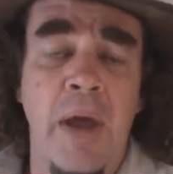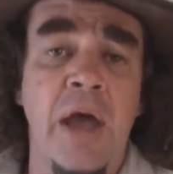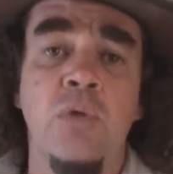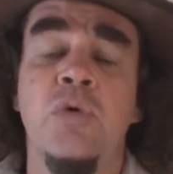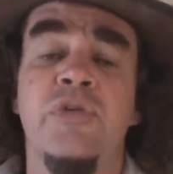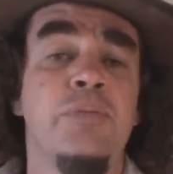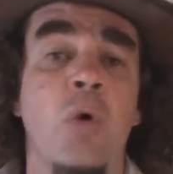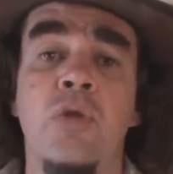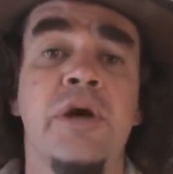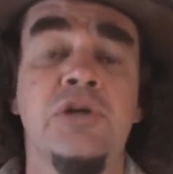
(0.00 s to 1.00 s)
a man with
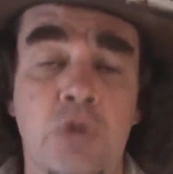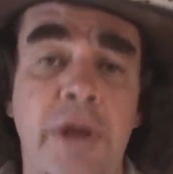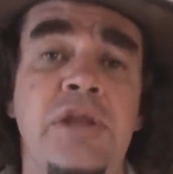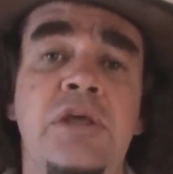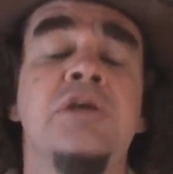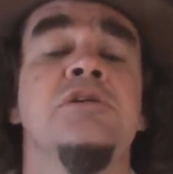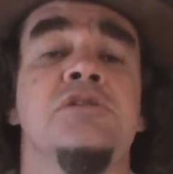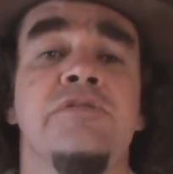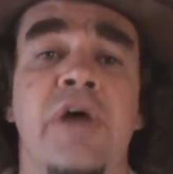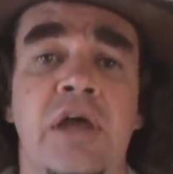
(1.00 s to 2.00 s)
more than 20
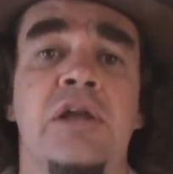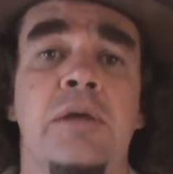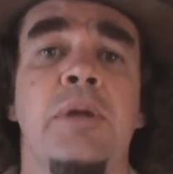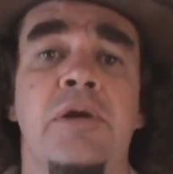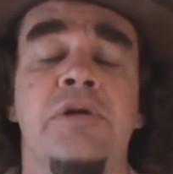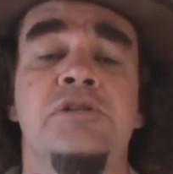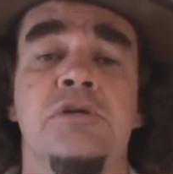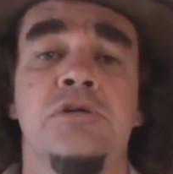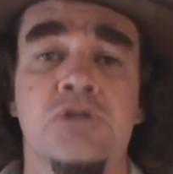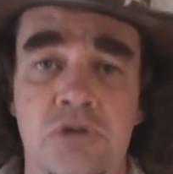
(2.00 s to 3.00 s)
years of academic
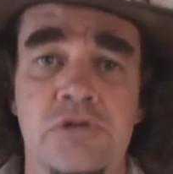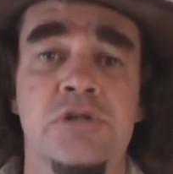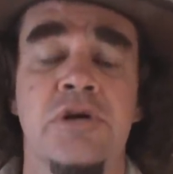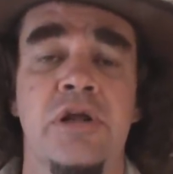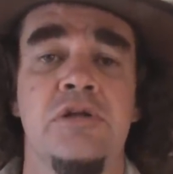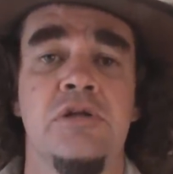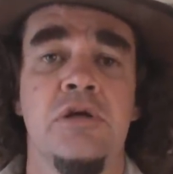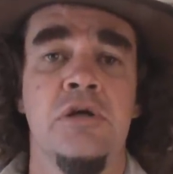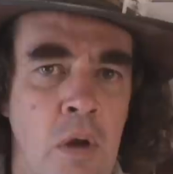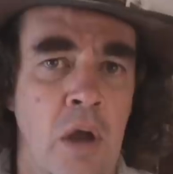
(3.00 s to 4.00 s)
research to his
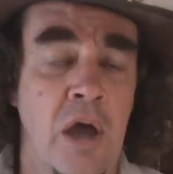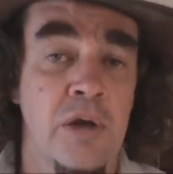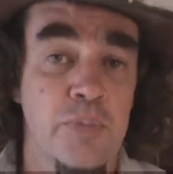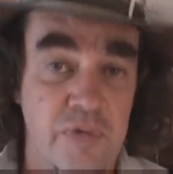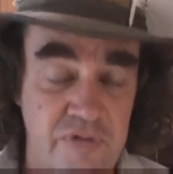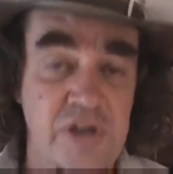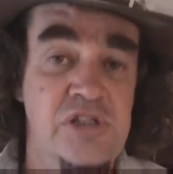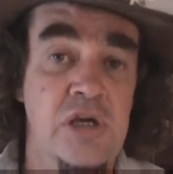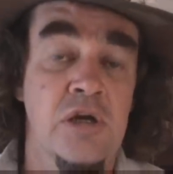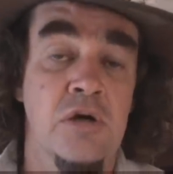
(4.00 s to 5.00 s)
credit, and a
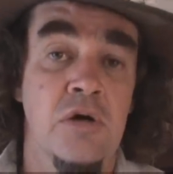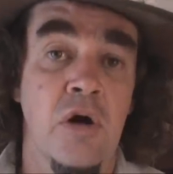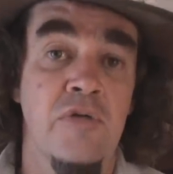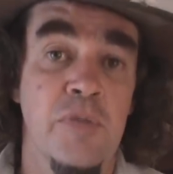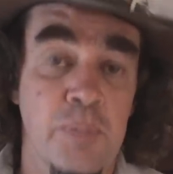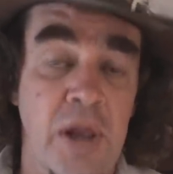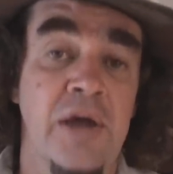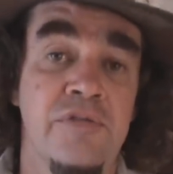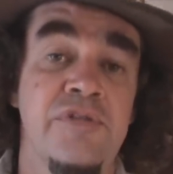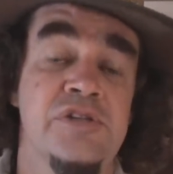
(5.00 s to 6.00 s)
professor of
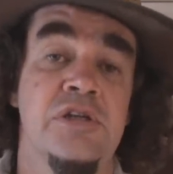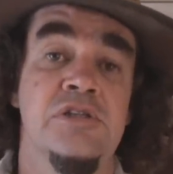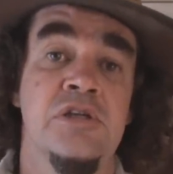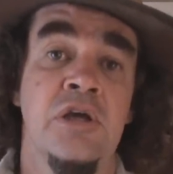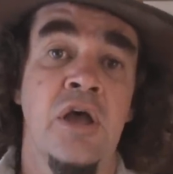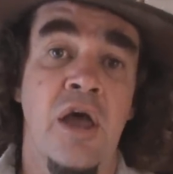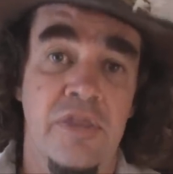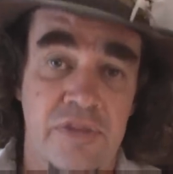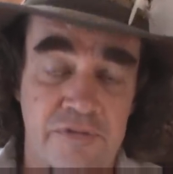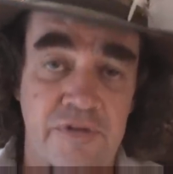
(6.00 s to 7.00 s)
applied physics
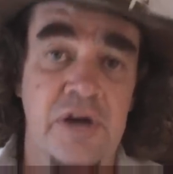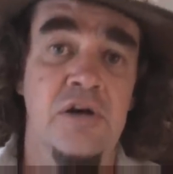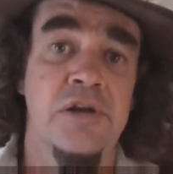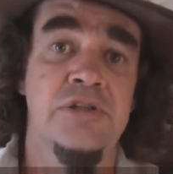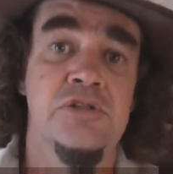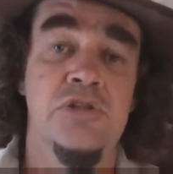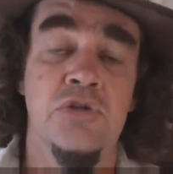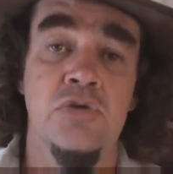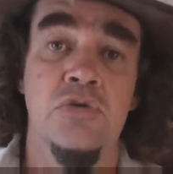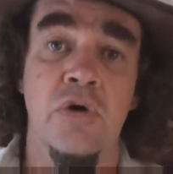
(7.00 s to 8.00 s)
at the Federal
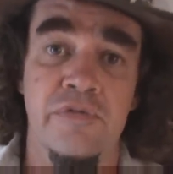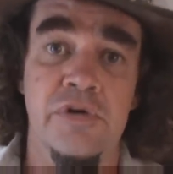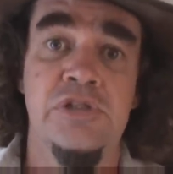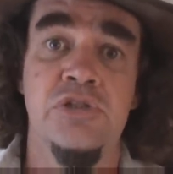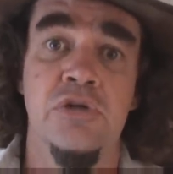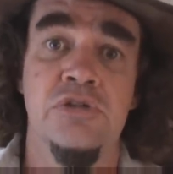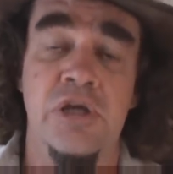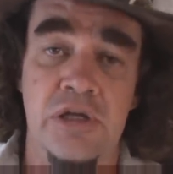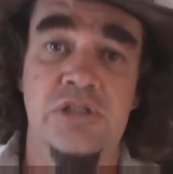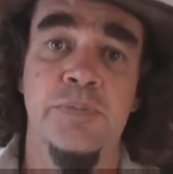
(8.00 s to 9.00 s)
Institute of Research
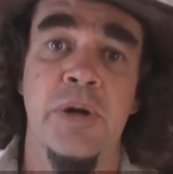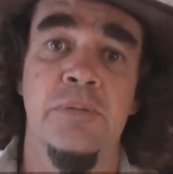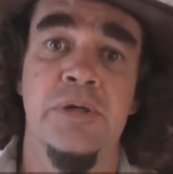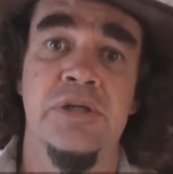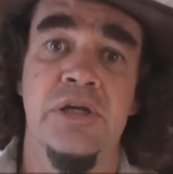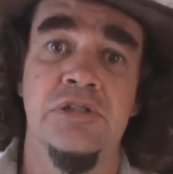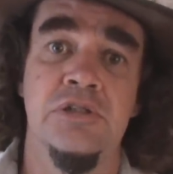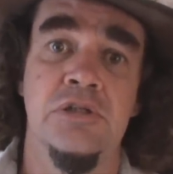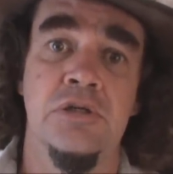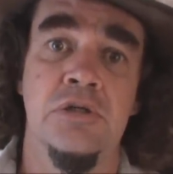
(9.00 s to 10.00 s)
and Experimentation.